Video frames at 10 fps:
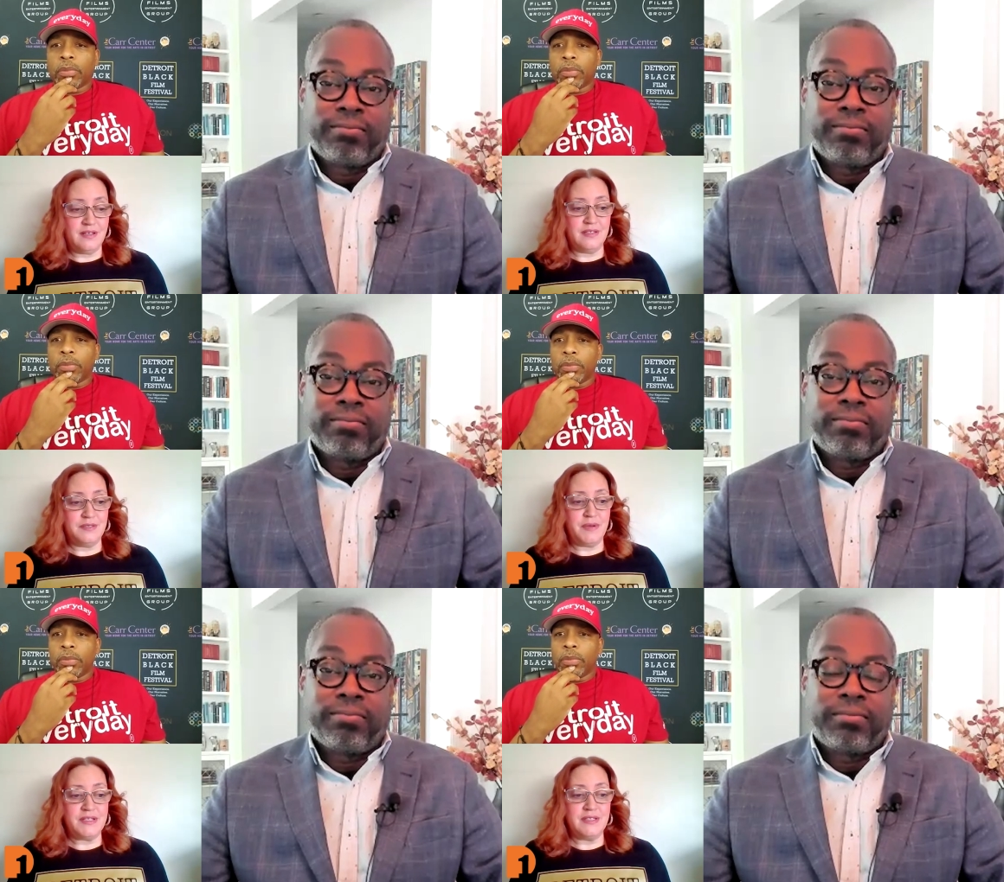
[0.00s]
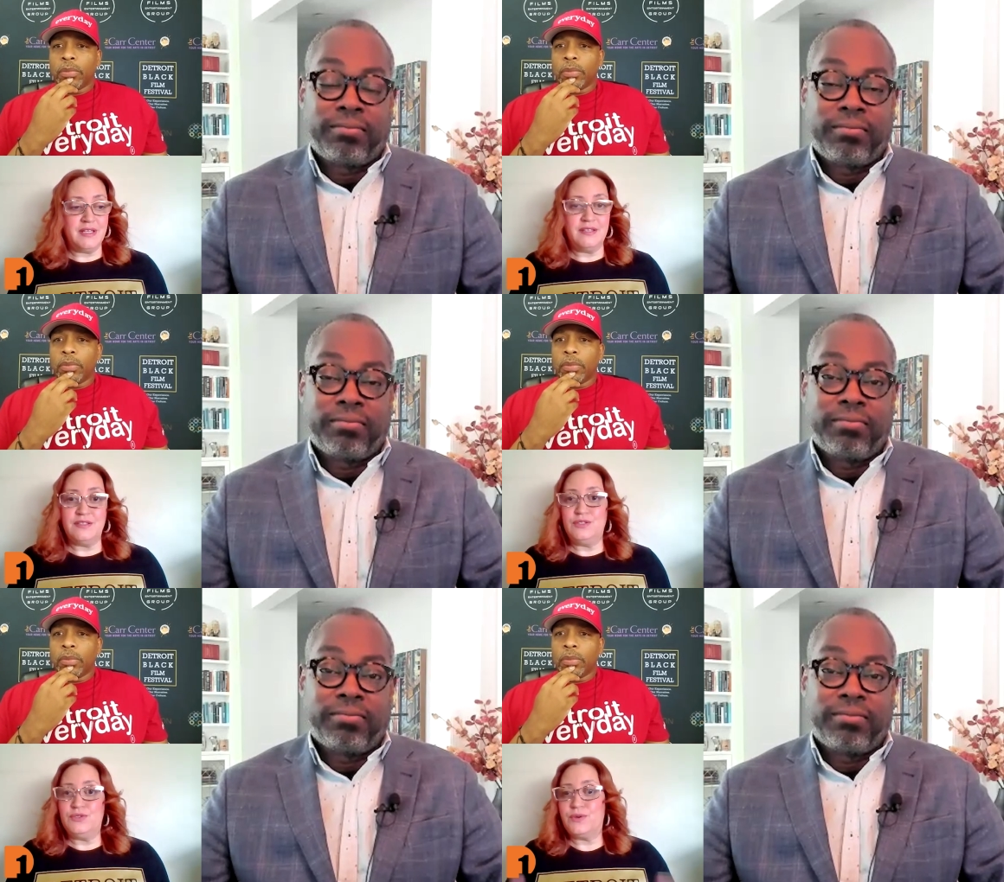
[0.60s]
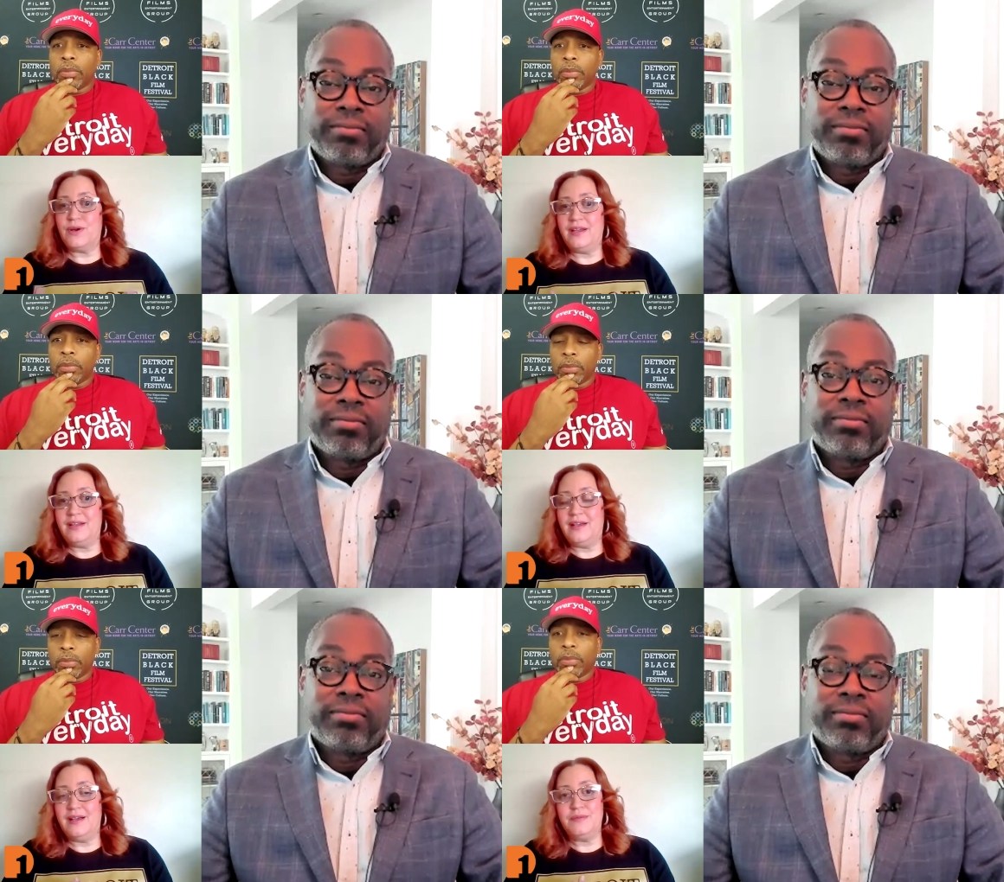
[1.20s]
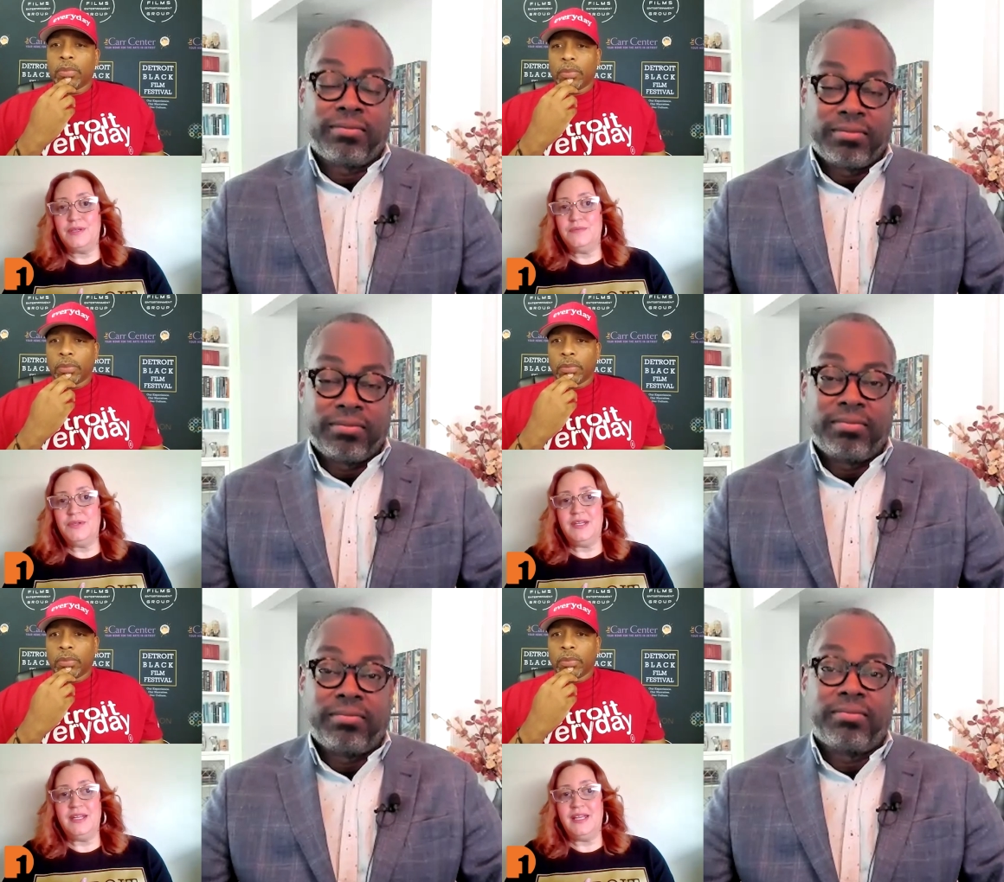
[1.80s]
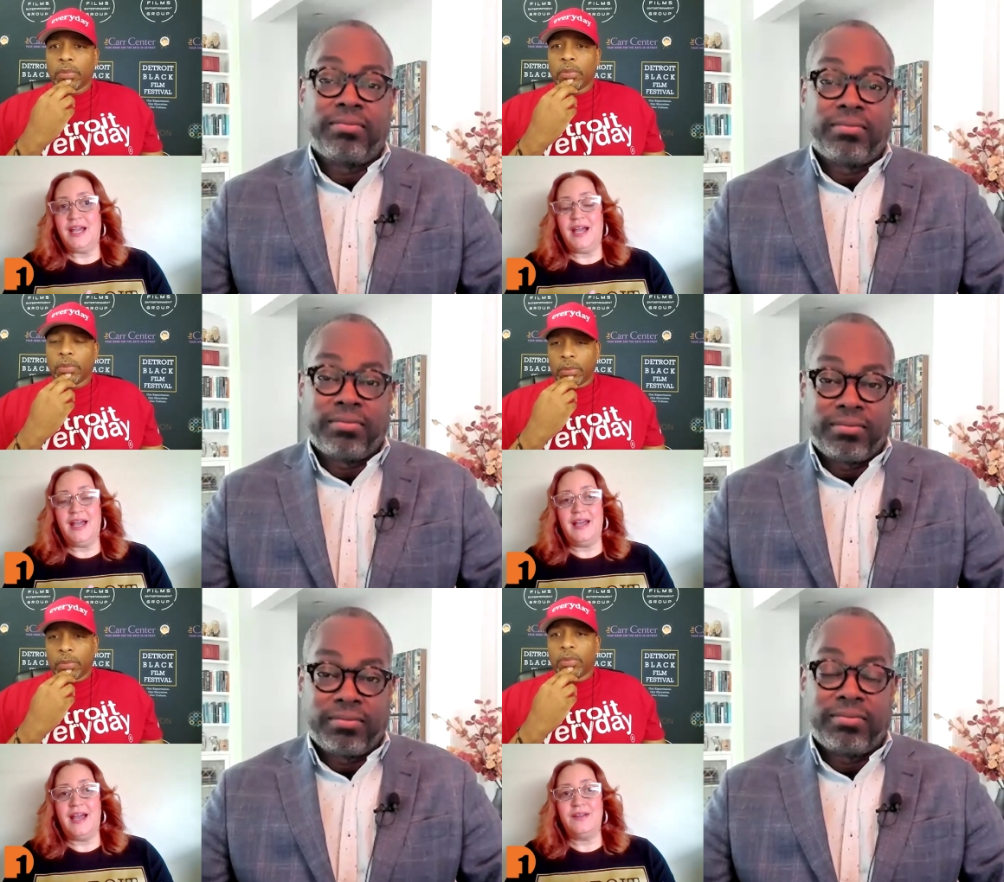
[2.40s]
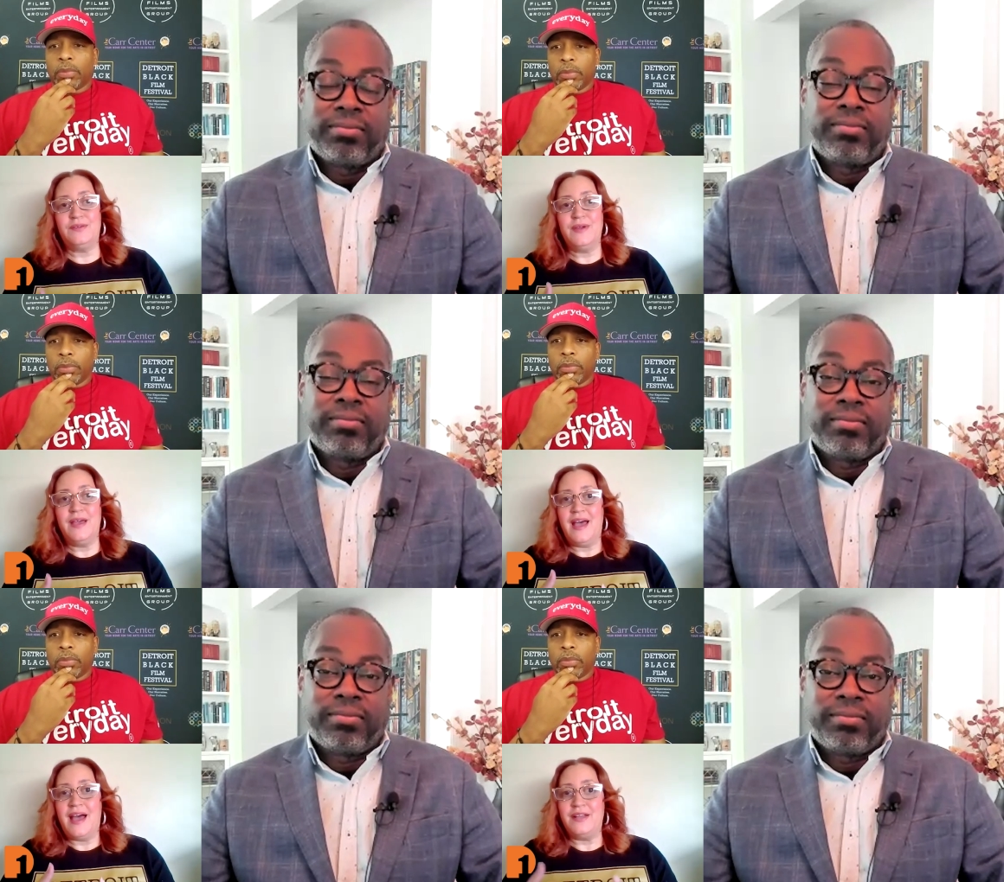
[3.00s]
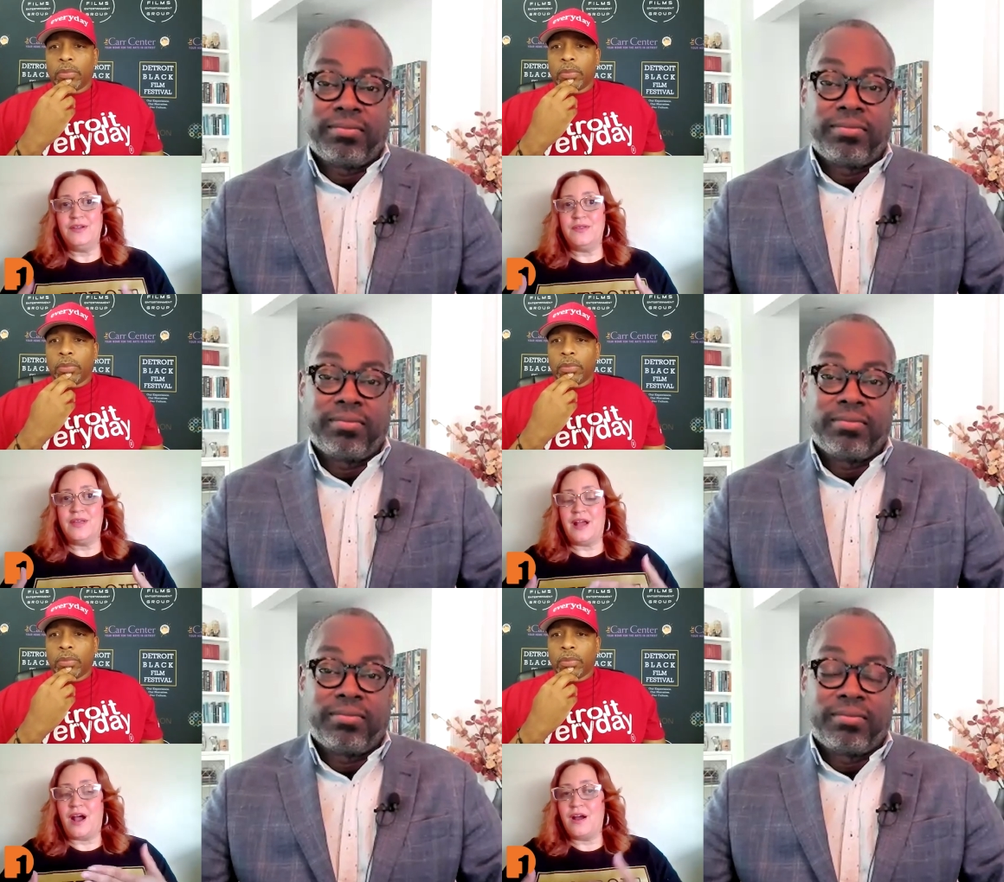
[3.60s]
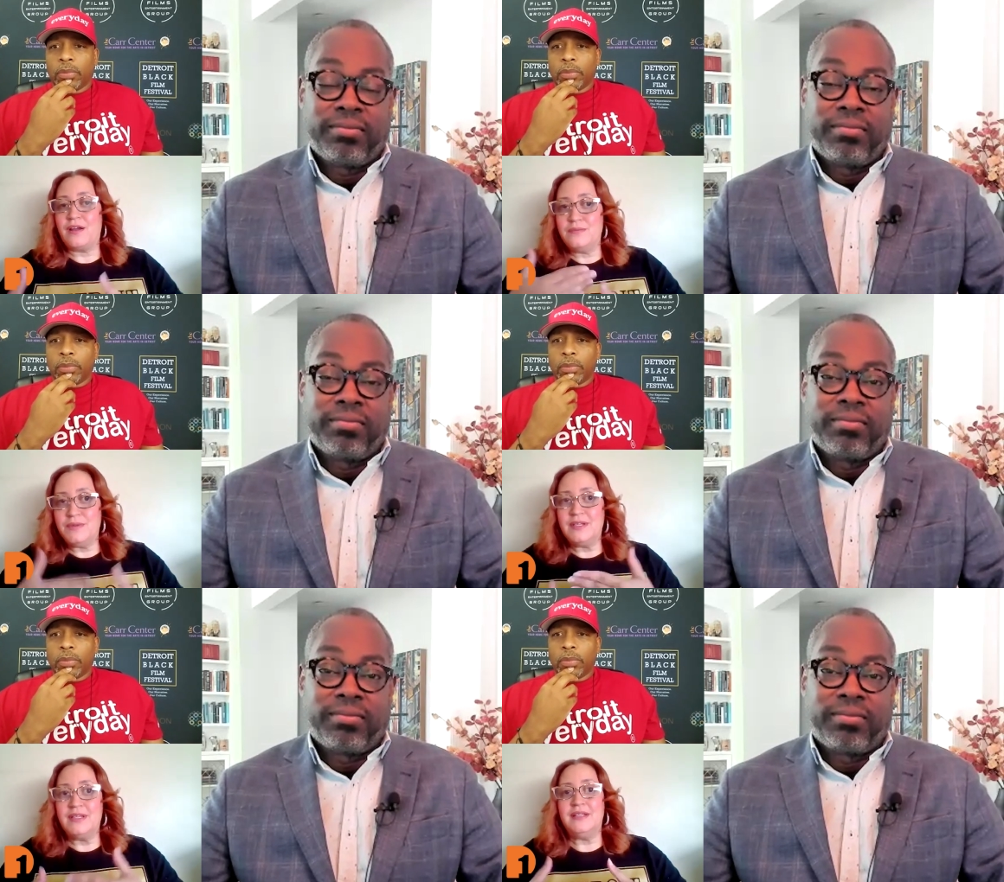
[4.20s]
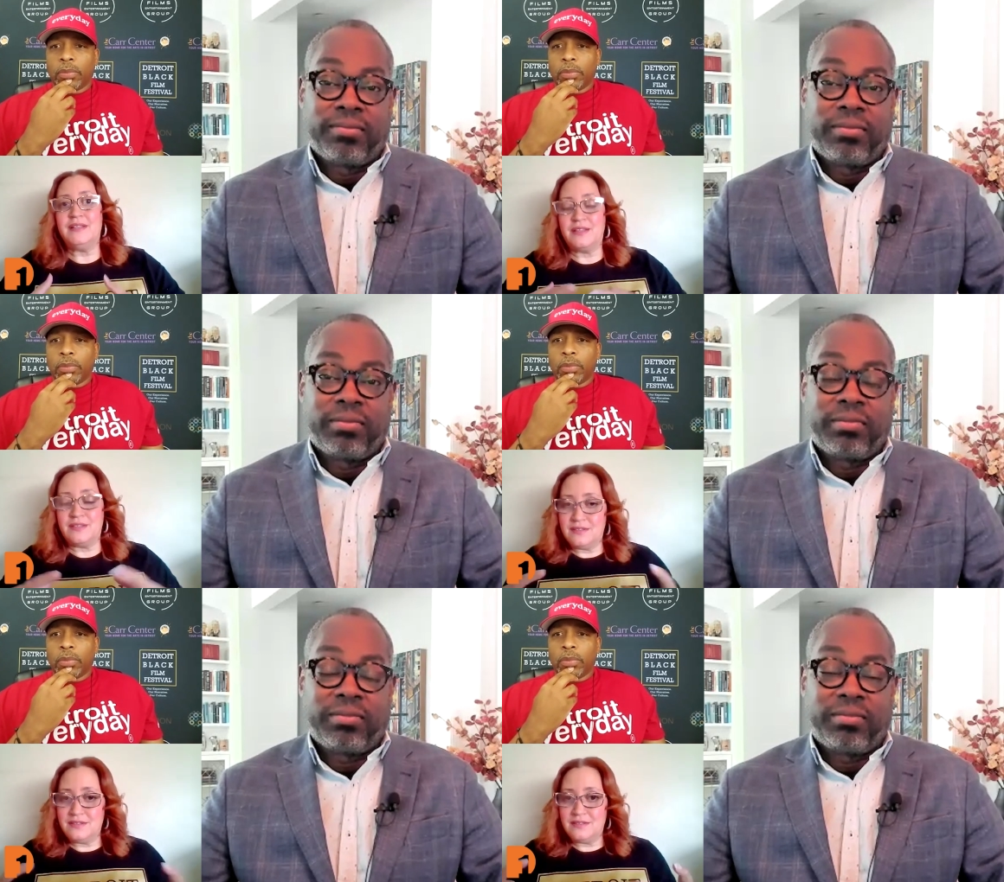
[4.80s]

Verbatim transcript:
Speaker 1: especially in the Detroit um, community. I, I don't I know that our community, like the